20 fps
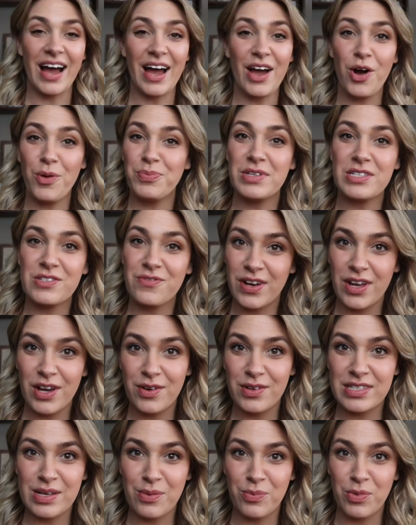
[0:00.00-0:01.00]
I hope this
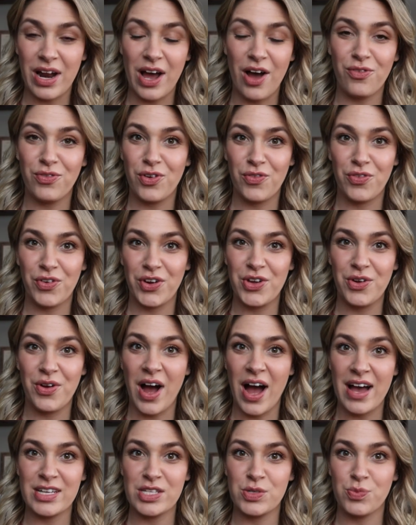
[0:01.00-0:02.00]
video is somewhat helpful for you
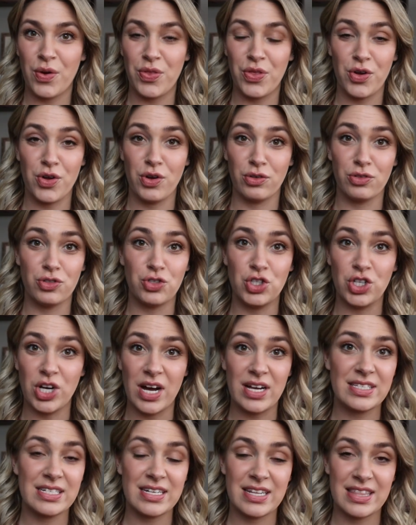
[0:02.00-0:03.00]
guys, whether you're
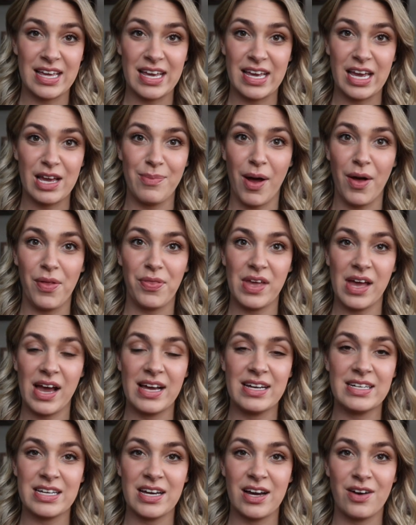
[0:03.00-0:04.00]
just thinking about the
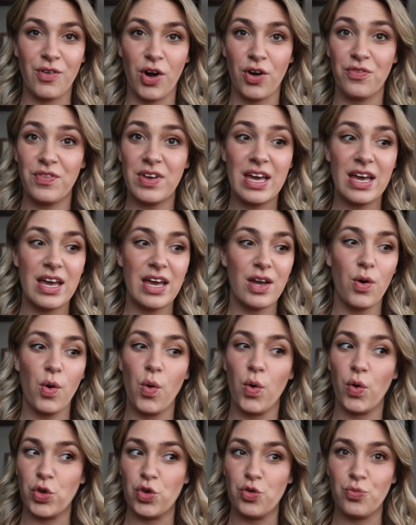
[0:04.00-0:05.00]
idea of RVing
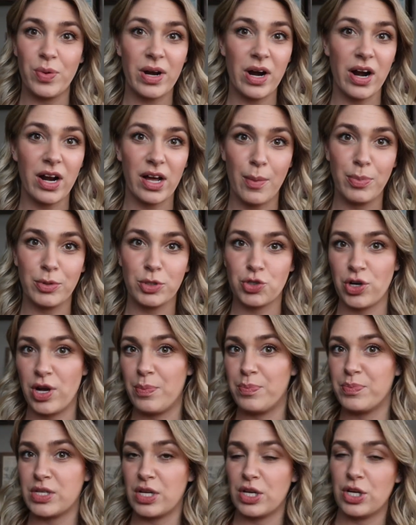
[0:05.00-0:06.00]
or you've been on a couple
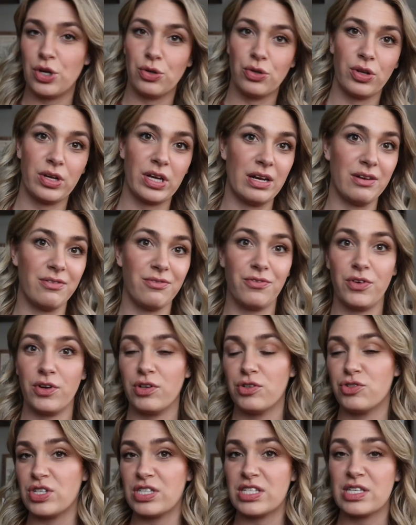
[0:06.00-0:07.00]
trips and you're looking
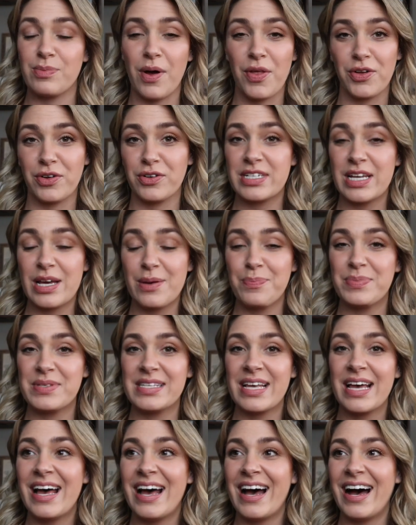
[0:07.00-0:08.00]
for just some other
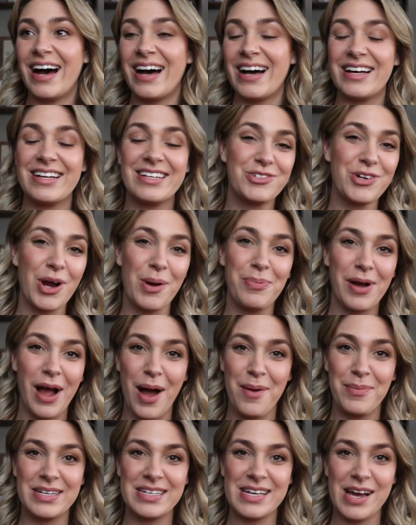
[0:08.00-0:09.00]
tips. Uh, drop a
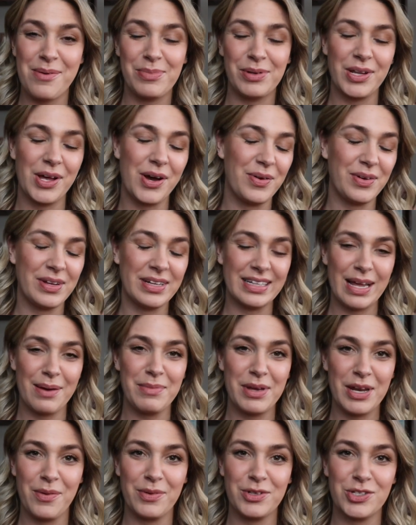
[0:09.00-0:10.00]
comment down below.
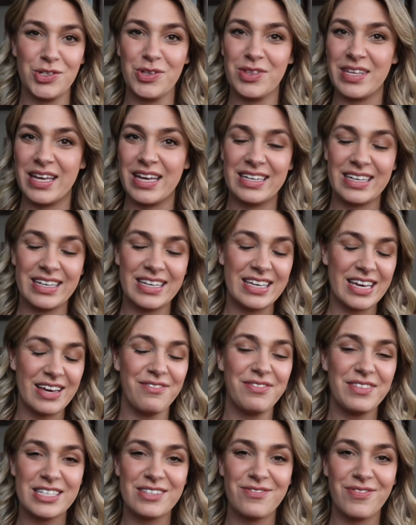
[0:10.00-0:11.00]
Let me know what you think.
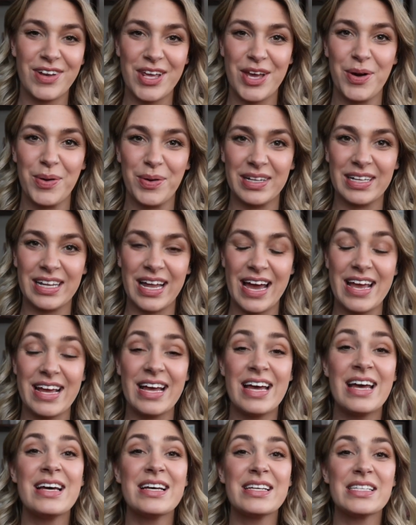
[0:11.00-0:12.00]
Give this video a
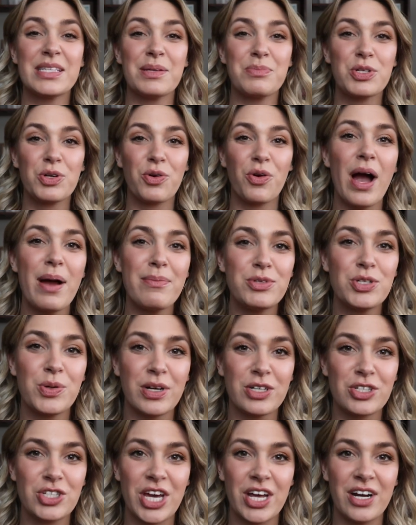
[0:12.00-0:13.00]
like. Subscribe to
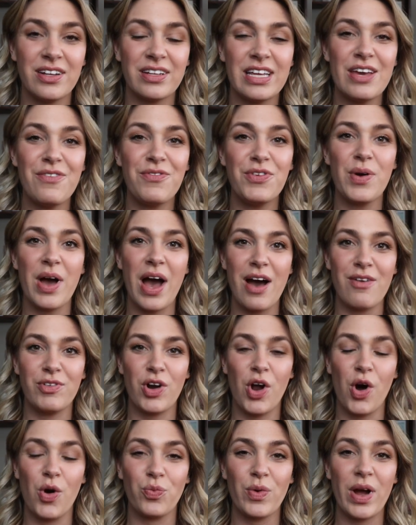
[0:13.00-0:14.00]
our channel if you
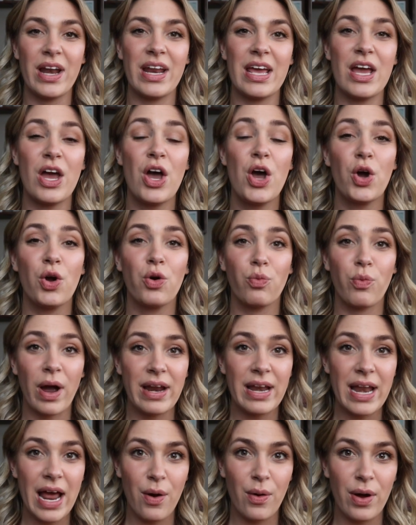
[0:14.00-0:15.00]
haven't already.
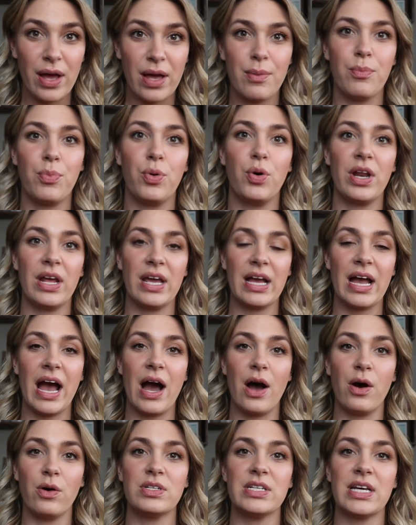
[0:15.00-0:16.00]
Right now, I am putting
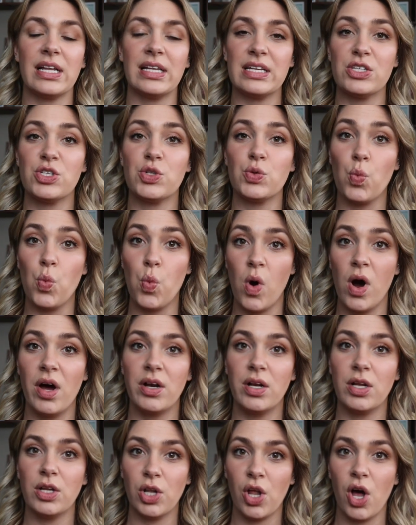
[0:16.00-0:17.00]
out at least
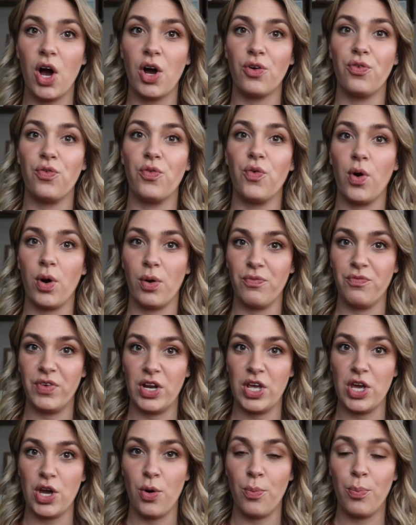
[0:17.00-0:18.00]
one long form
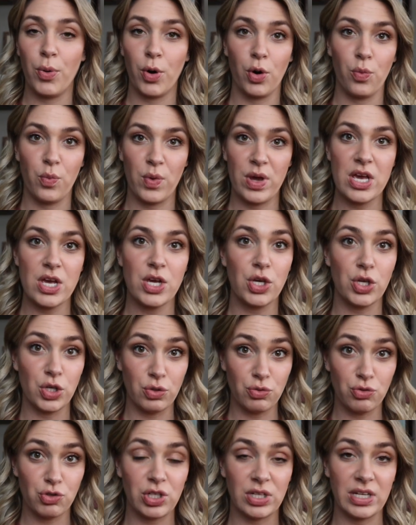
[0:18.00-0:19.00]
video per week,
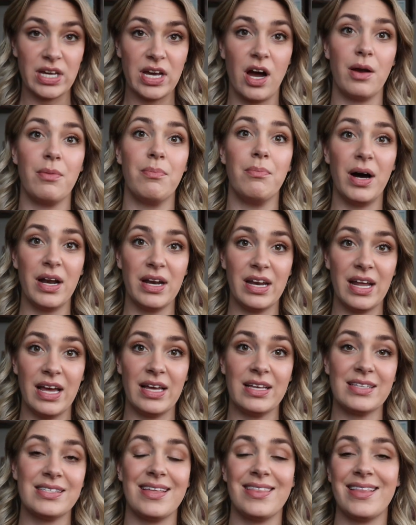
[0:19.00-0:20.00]
usually on
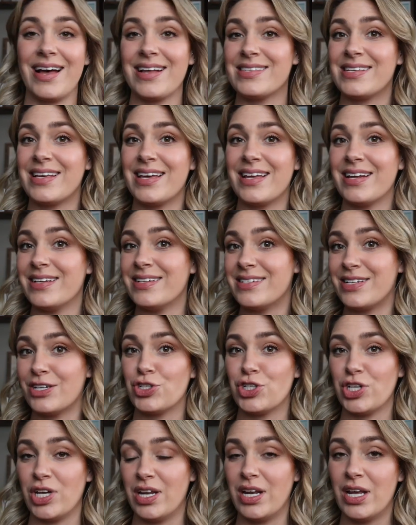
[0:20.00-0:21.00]
Mondays, and that's in
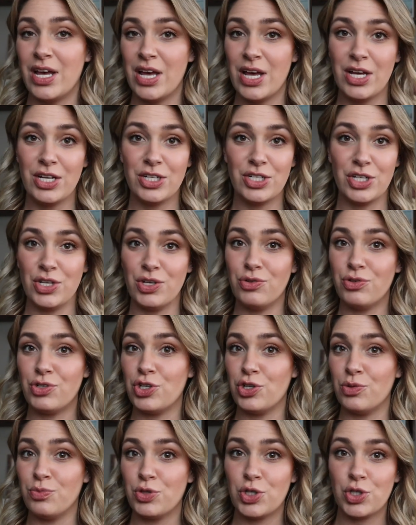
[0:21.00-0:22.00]
addition to
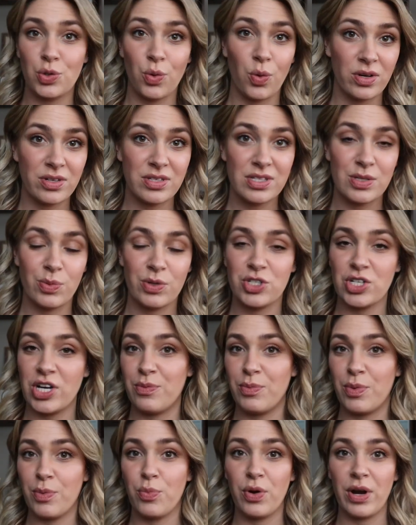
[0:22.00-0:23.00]
YouTube Shorts, which
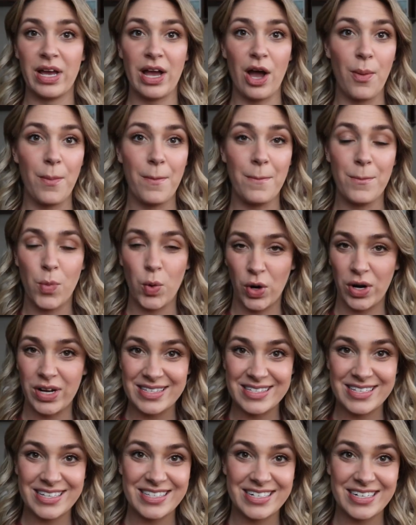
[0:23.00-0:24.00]
I've been putting out more
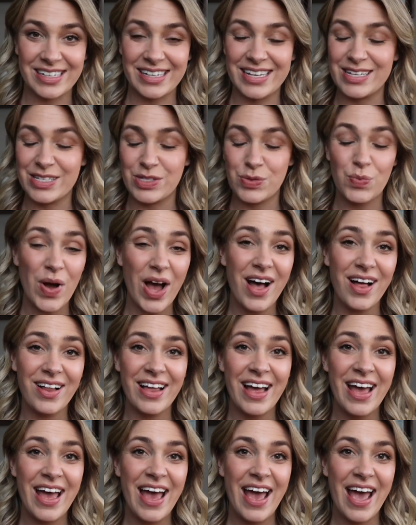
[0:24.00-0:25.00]
consistently as
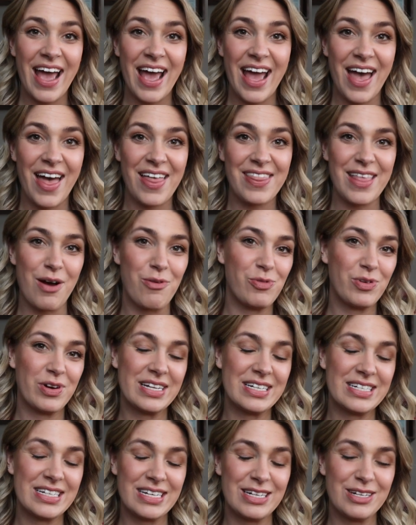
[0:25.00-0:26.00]
well. And that will
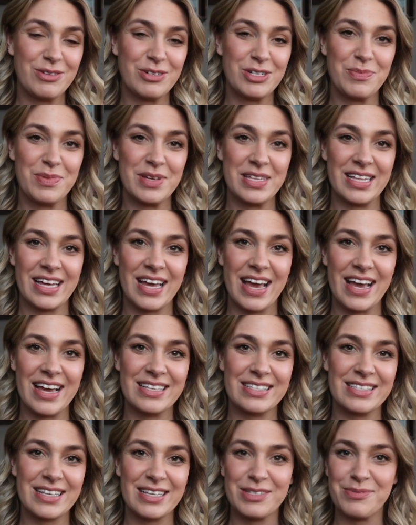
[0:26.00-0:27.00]
continue to be the
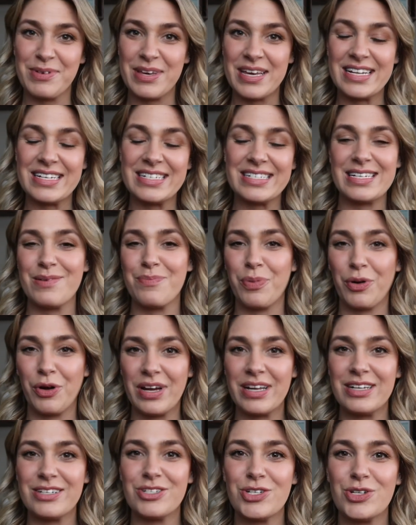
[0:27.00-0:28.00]
case as we get
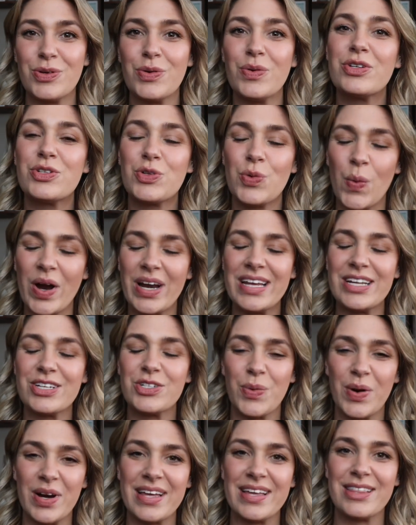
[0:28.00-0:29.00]
deeper into
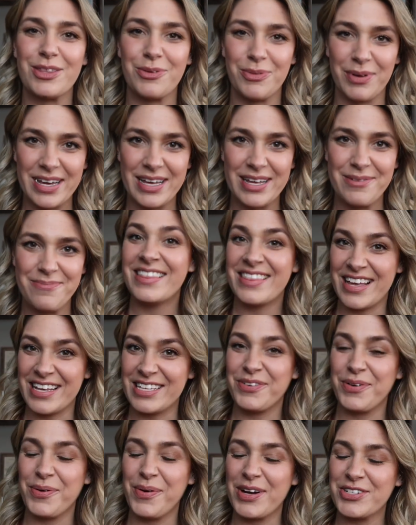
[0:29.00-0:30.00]
2023.
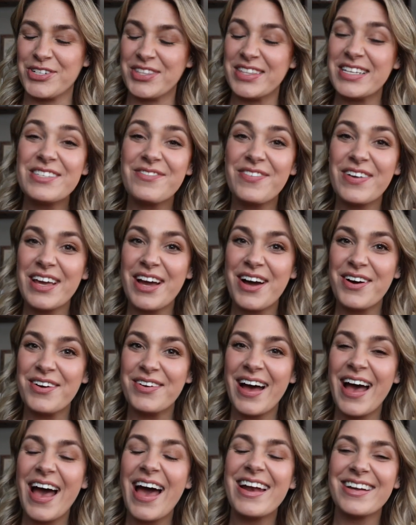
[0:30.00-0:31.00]
Thanks for watching watching this
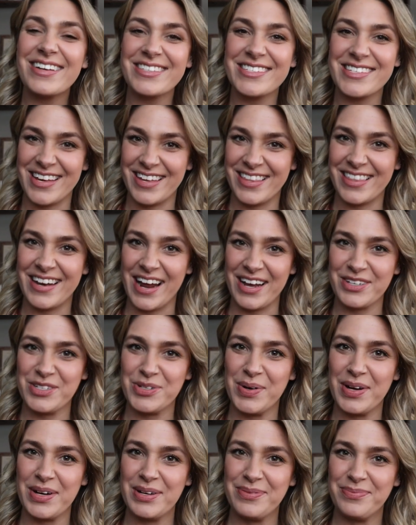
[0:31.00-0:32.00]
video, and I'll see you in the
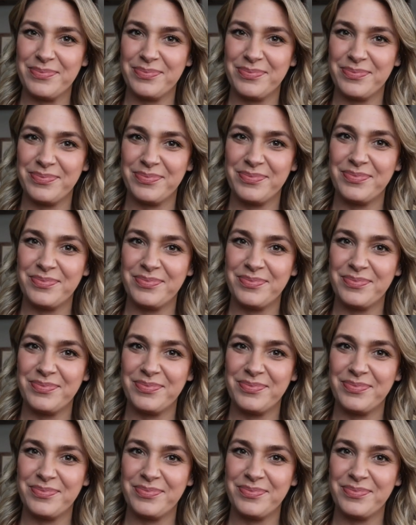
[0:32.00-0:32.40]
next one.